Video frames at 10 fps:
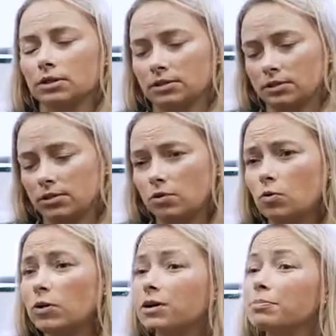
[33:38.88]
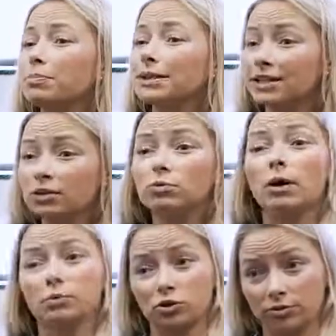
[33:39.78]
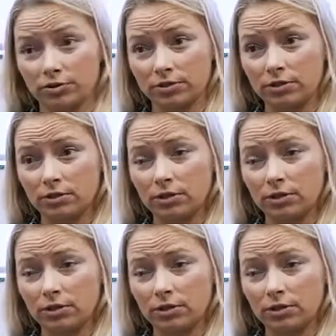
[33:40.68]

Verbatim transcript: Yes, or complete ruptures.